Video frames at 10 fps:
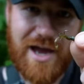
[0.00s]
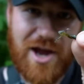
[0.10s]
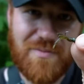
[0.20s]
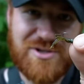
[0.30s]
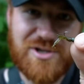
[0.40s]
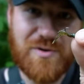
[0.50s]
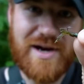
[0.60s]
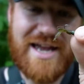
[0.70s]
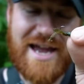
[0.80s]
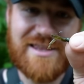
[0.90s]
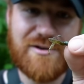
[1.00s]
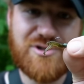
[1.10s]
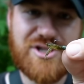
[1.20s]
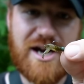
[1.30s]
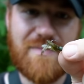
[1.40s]
um, to getting
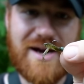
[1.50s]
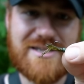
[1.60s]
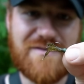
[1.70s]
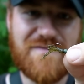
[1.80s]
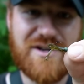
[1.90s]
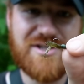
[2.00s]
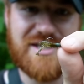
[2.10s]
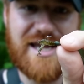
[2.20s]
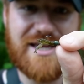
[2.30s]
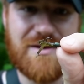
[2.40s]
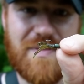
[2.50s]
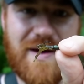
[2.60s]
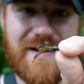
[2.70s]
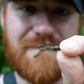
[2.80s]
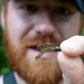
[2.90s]
those shy biting fish to take the
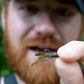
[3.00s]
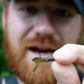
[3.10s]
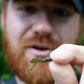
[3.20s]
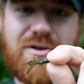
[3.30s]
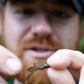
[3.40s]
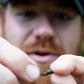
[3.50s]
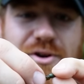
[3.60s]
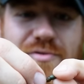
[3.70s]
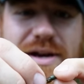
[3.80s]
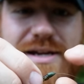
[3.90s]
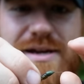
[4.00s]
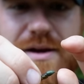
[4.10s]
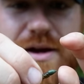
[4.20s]
bait. And also a great